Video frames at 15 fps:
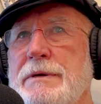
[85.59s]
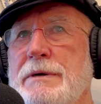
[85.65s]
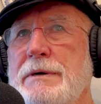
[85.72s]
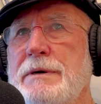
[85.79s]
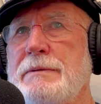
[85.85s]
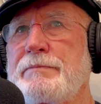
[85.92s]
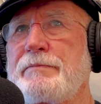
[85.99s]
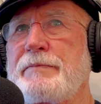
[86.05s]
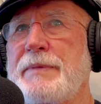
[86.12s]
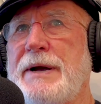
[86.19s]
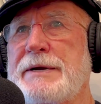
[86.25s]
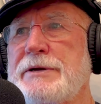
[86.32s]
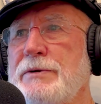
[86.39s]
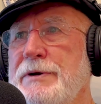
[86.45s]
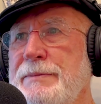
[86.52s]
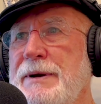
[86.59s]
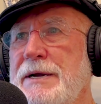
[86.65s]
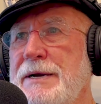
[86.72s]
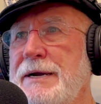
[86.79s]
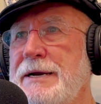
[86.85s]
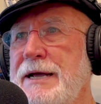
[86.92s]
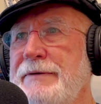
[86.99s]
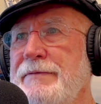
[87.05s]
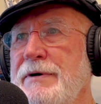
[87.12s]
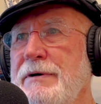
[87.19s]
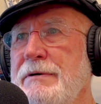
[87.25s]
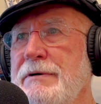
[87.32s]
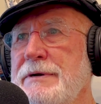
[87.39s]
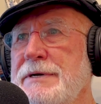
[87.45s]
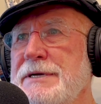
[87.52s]
I told him I'd like to have
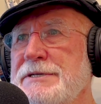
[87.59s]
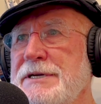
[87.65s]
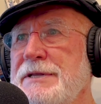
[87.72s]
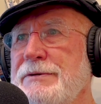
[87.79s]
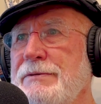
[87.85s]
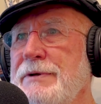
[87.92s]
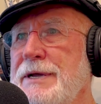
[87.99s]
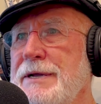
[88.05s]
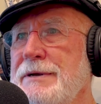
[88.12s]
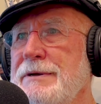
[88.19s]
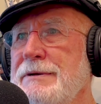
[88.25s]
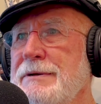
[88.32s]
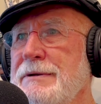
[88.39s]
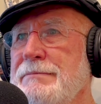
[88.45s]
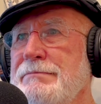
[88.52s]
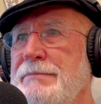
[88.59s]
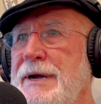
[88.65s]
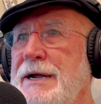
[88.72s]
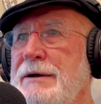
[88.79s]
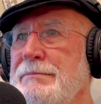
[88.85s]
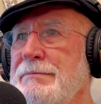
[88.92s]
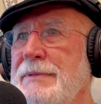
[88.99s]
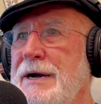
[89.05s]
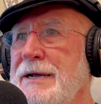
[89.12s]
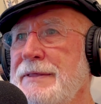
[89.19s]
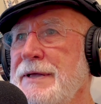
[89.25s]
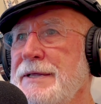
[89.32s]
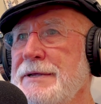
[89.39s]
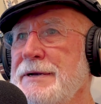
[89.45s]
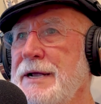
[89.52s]
a DC-3, and bam, I
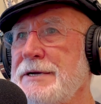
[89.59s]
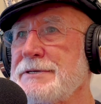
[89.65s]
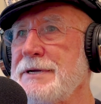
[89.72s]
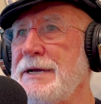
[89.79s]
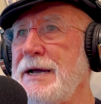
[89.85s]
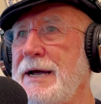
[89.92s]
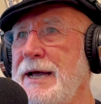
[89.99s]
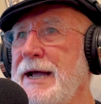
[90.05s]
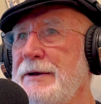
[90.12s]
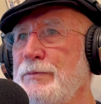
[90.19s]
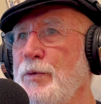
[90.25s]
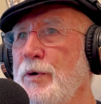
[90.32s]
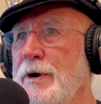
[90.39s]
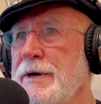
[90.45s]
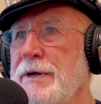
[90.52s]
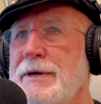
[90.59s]
think the next day I had one.